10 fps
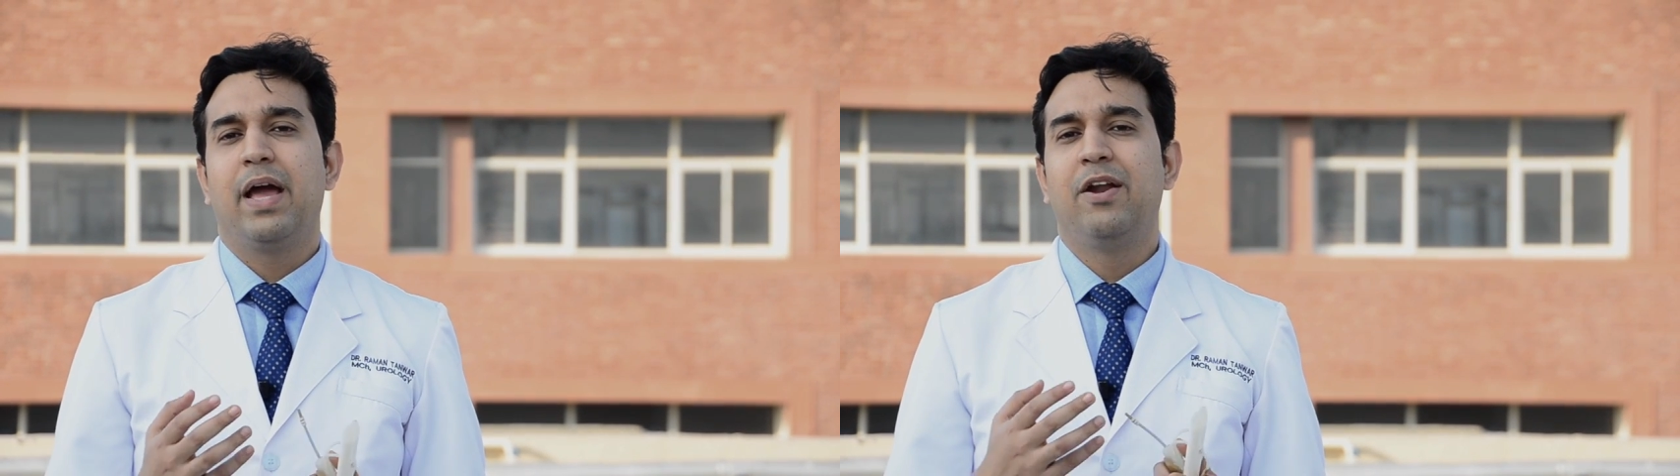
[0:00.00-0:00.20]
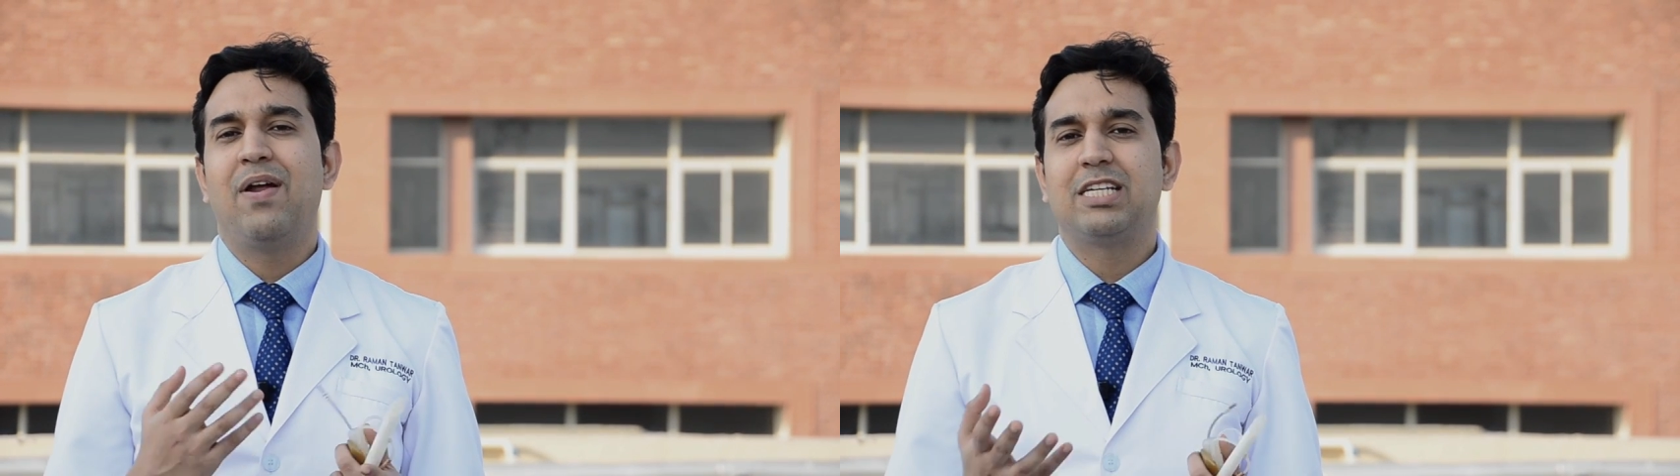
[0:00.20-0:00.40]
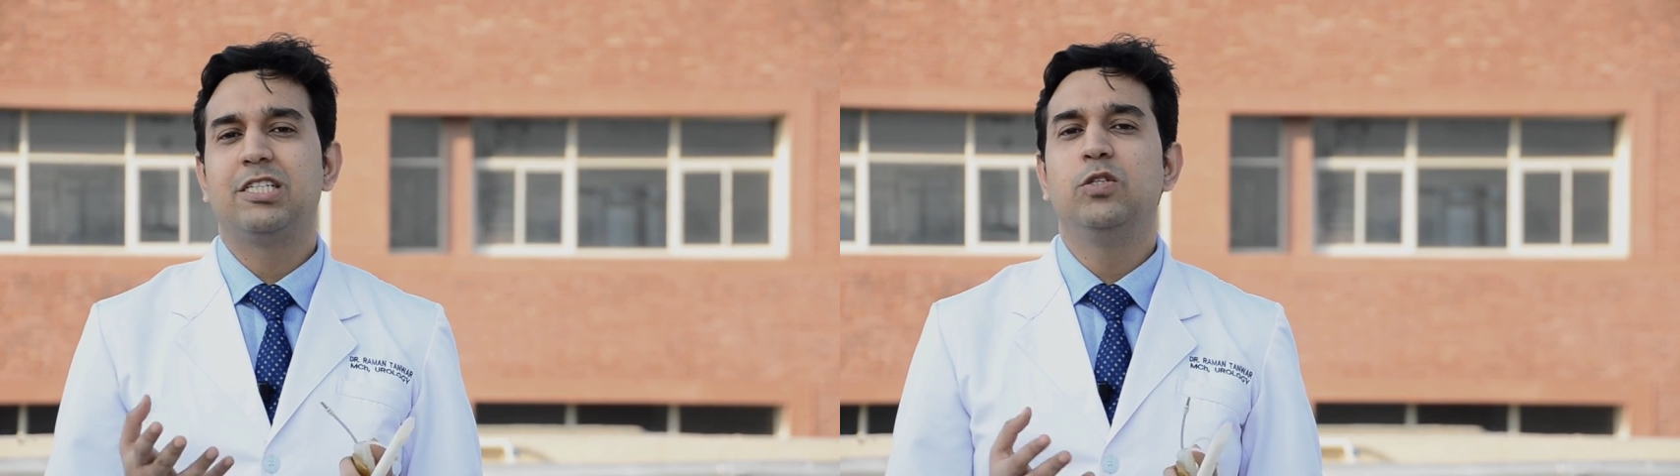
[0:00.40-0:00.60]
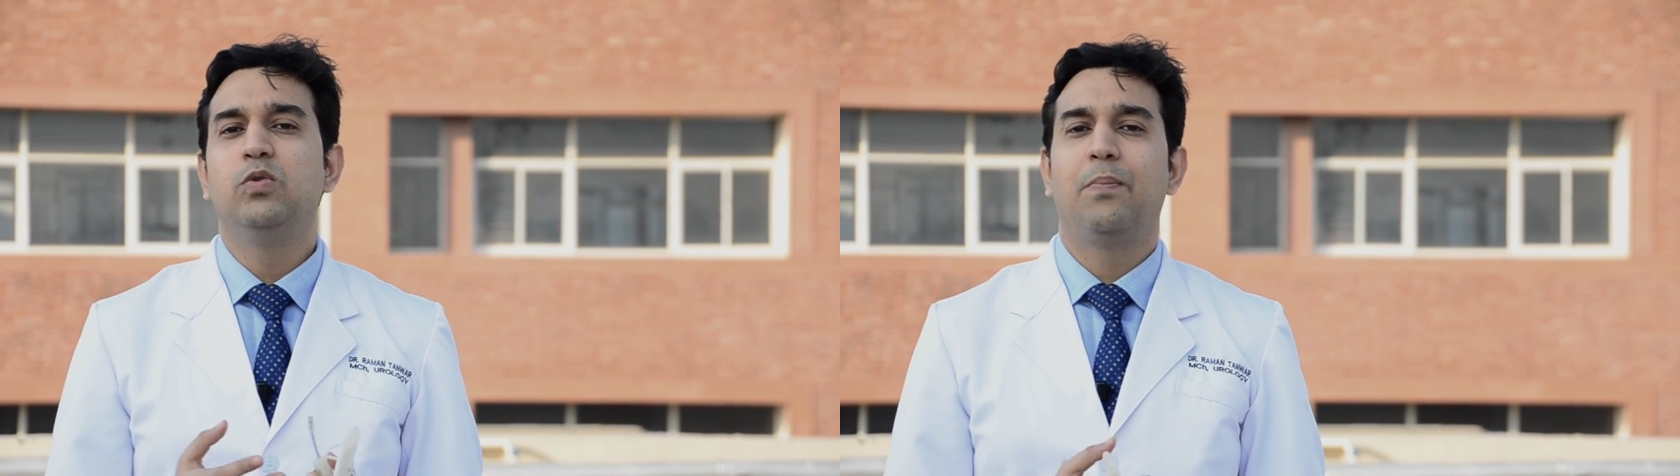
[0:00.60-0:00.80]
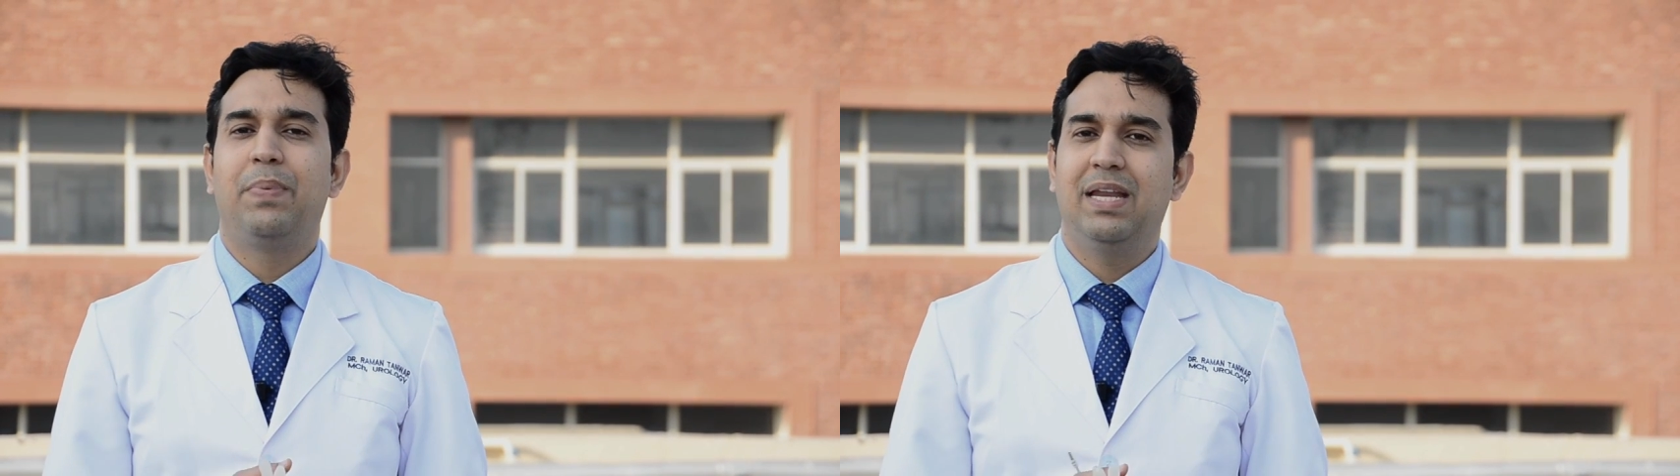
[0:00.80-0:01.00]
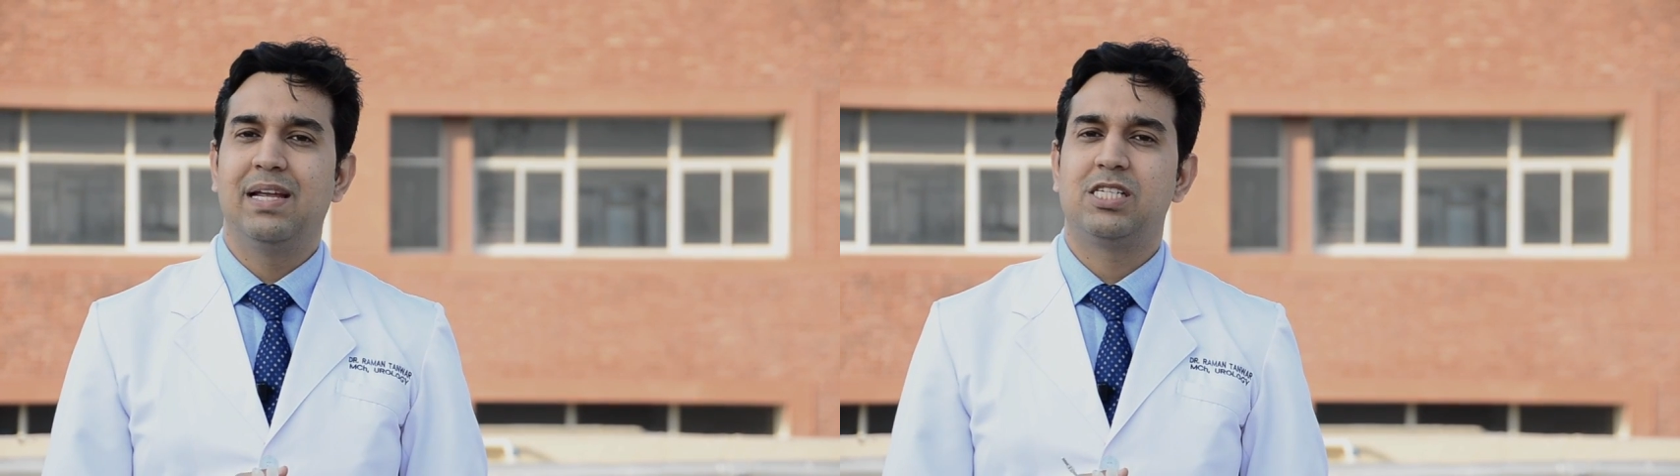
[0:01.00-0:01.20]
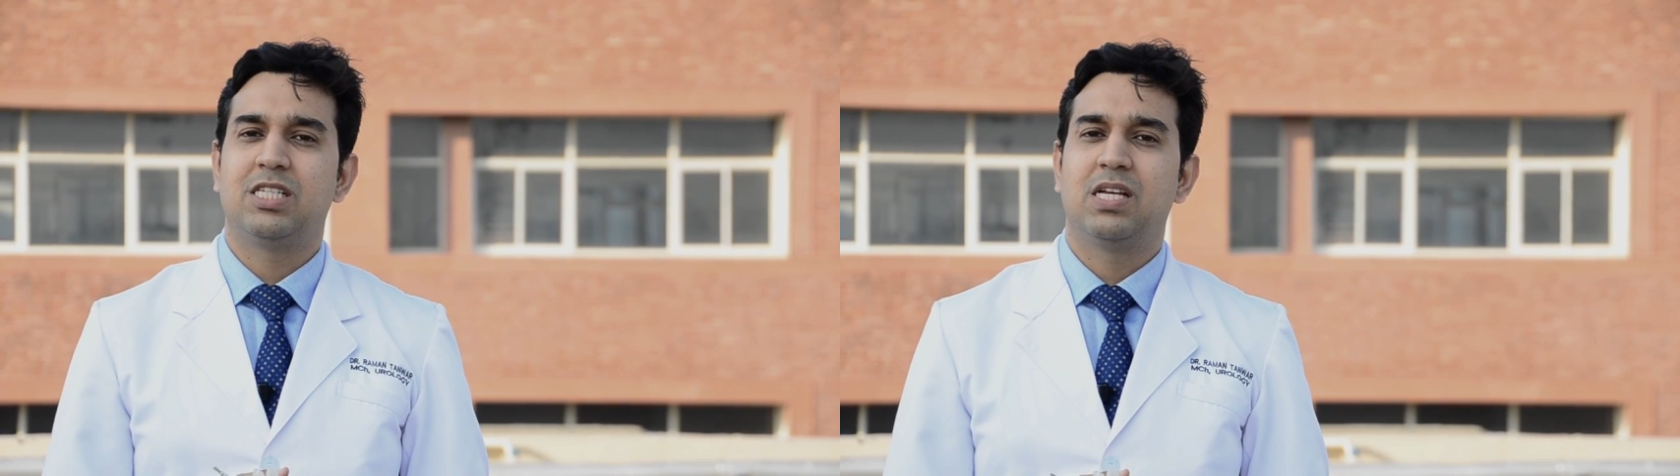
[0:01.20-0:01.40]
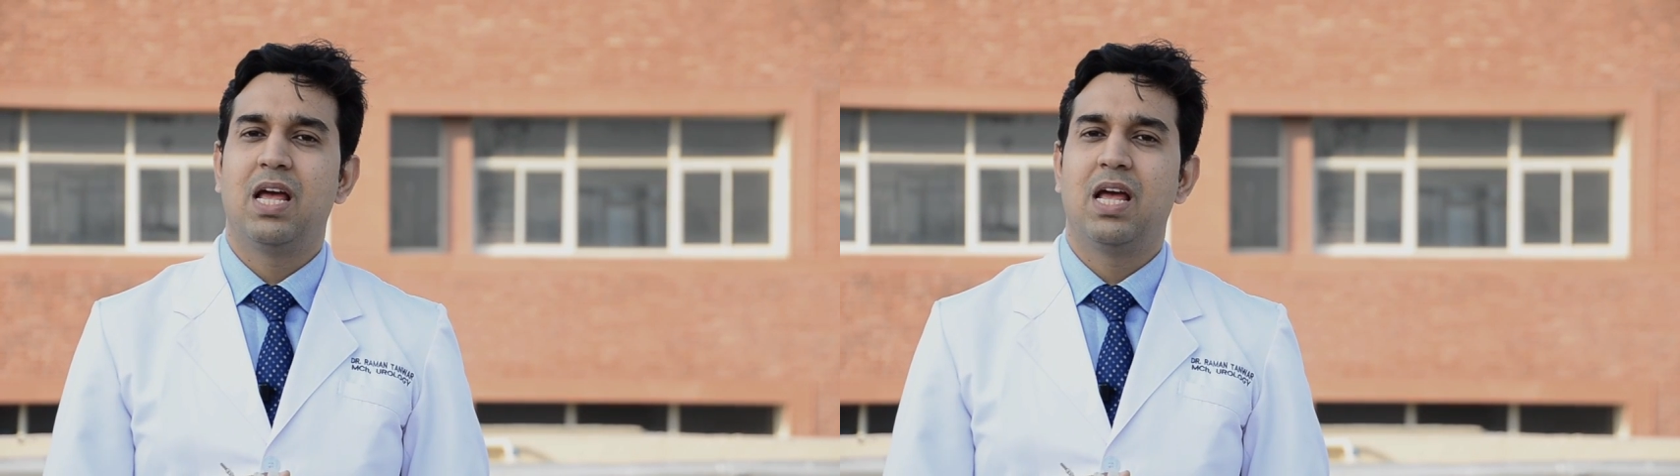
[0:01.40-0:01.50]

erection to the penis,